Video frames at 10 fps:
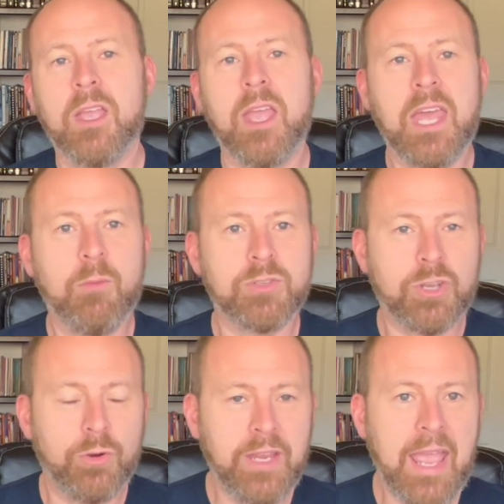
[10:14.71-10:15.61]
and it was
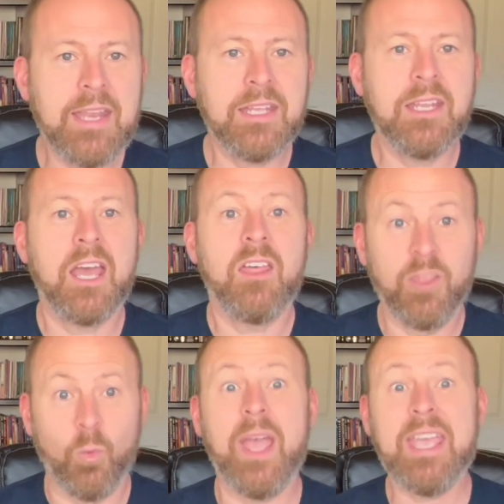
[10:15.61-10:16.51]
created the
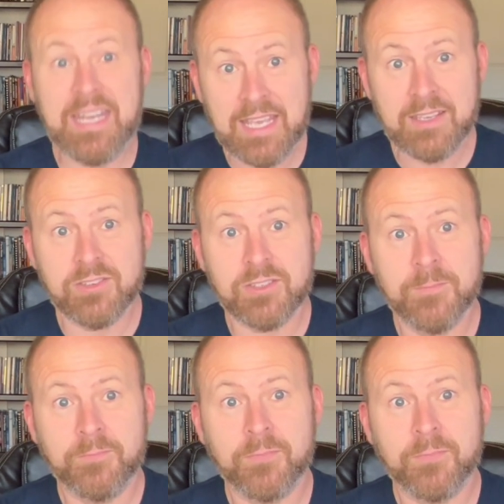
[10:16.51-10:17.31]
way it is.